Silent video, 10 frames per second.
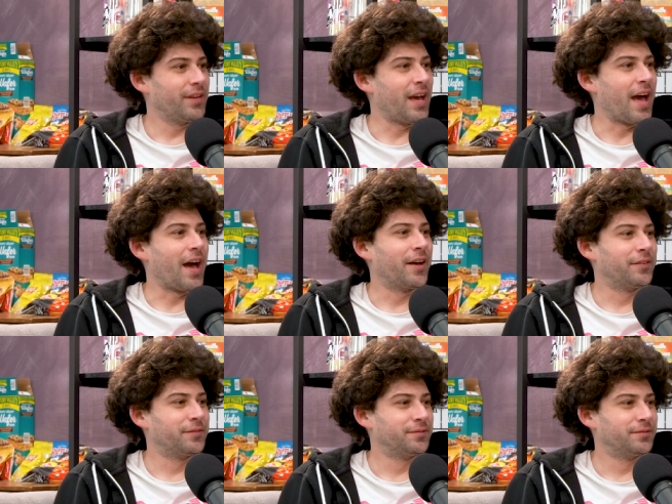Yeah.
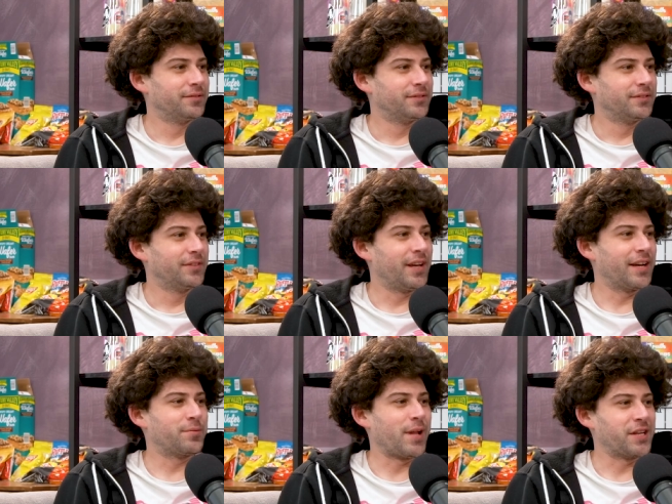Yeah. Yeah, I
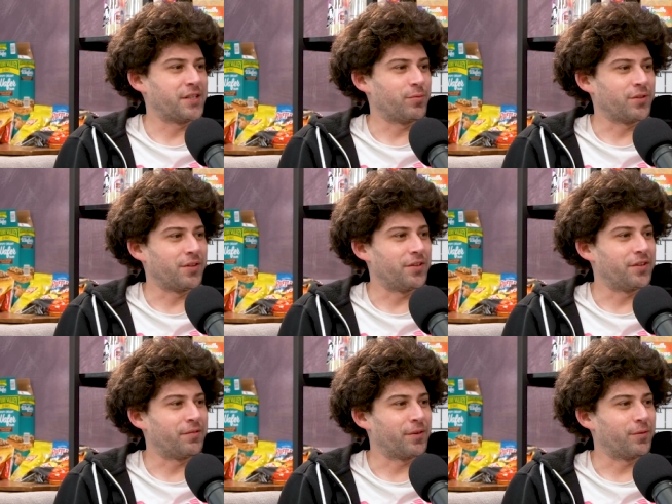guess Black Sheep was a little
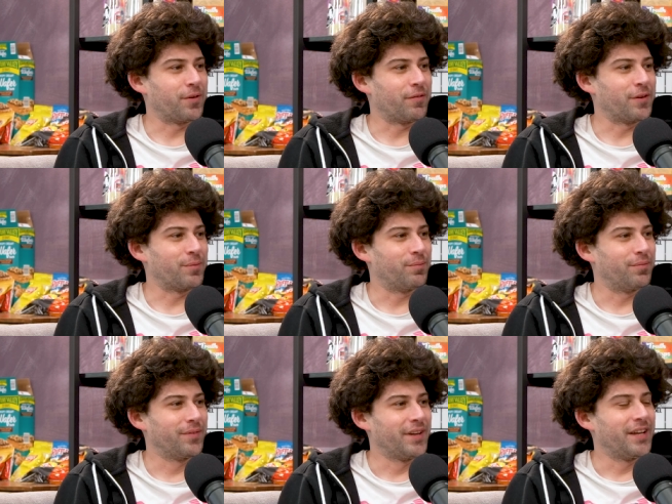different. Whatever.
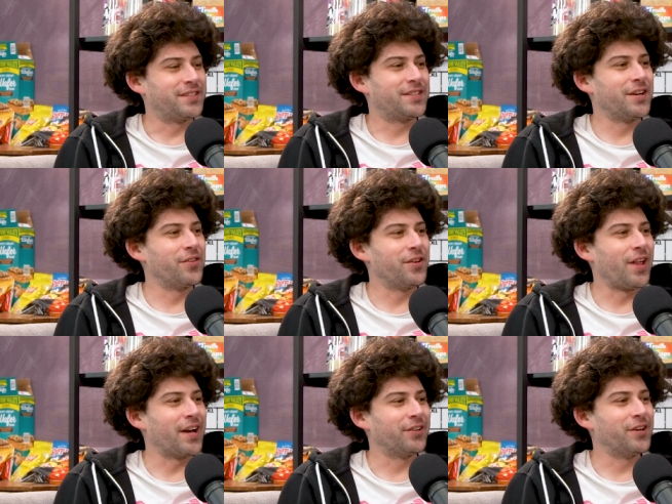It's still the
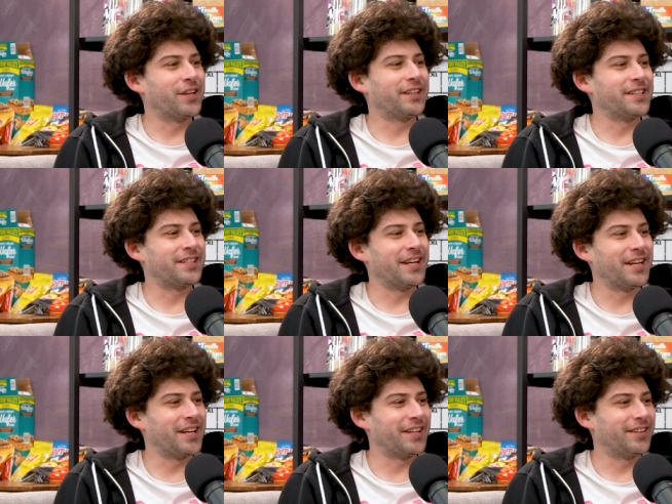like, look at this
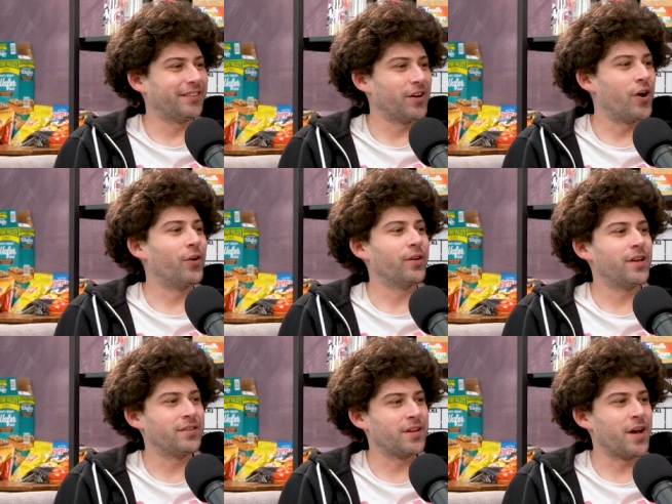idiot. Oh,
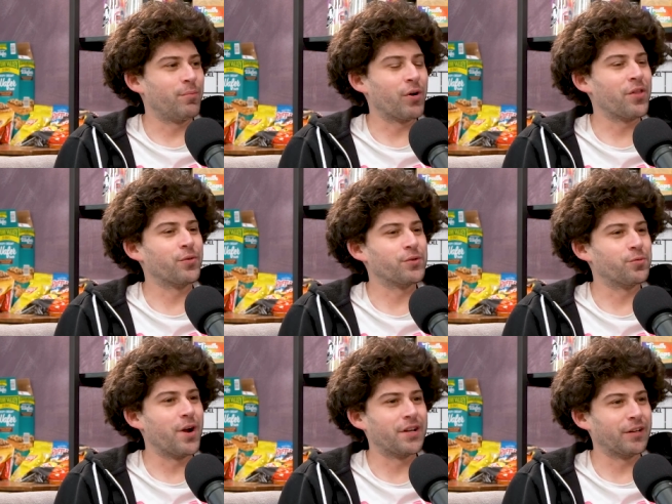his uh, brother was
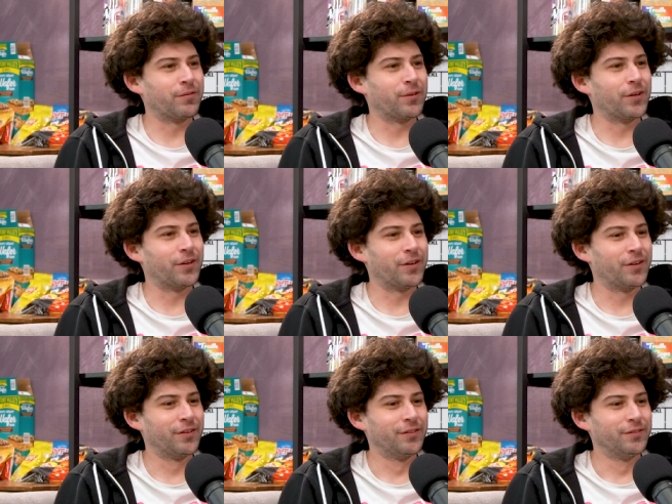running for
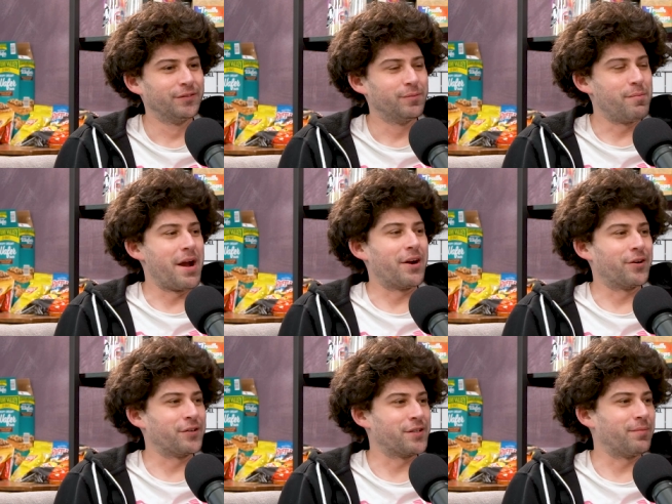mayor
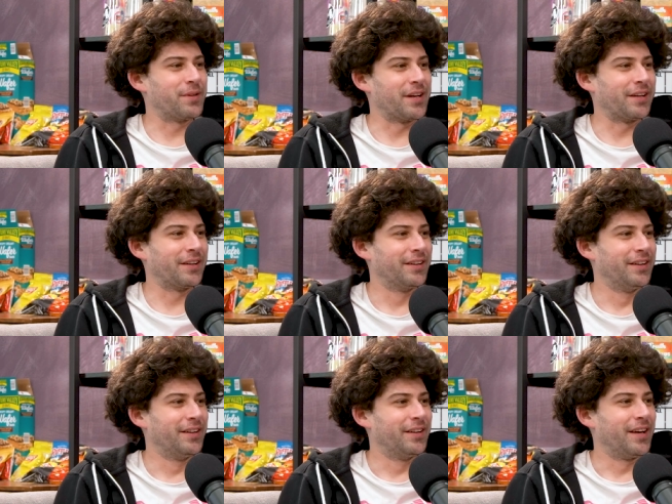or something,
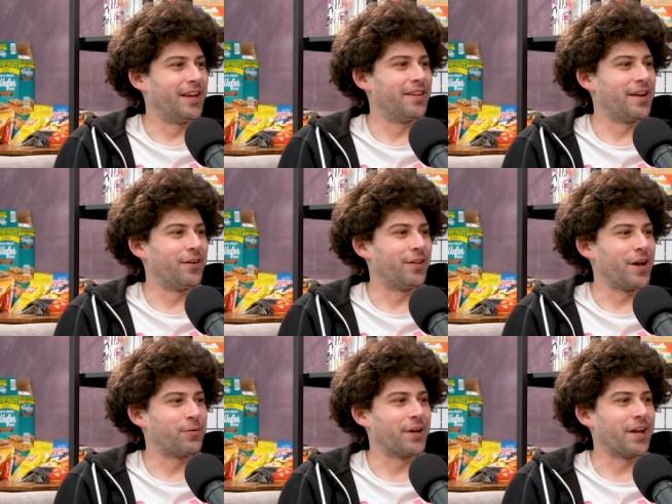and they were
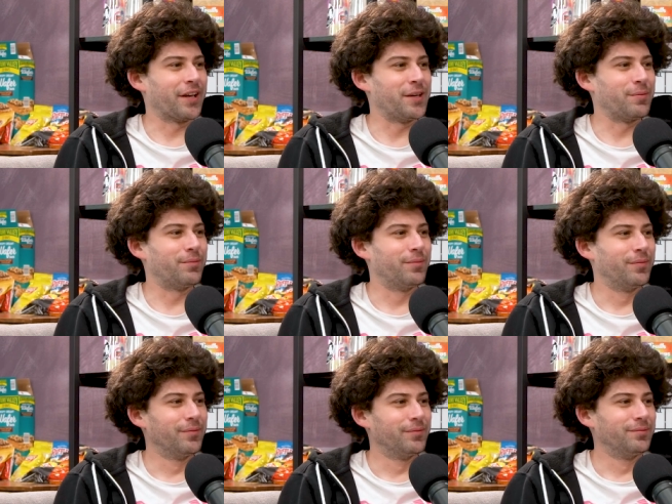like, we got to keep
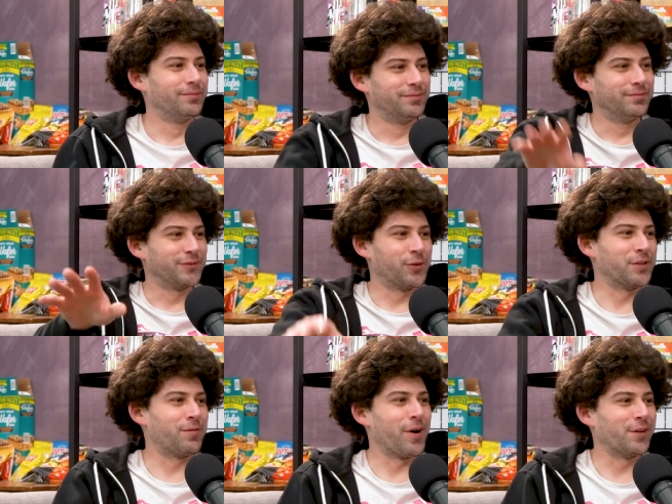Chris
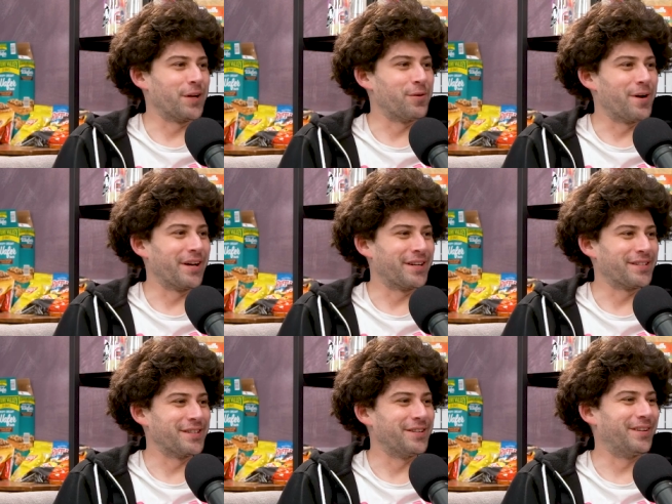Farley away
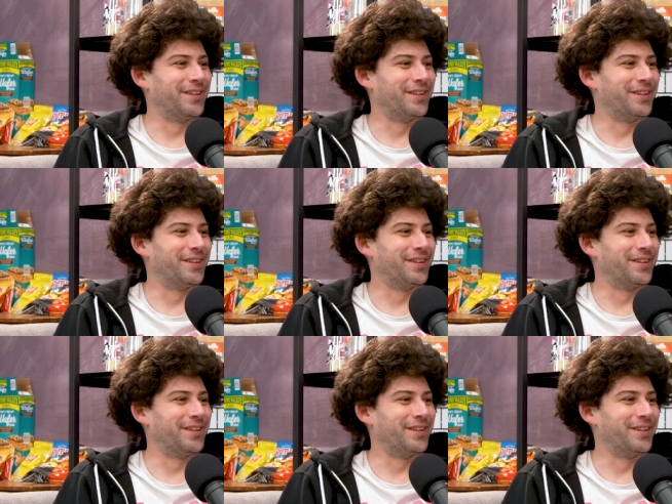because he'll.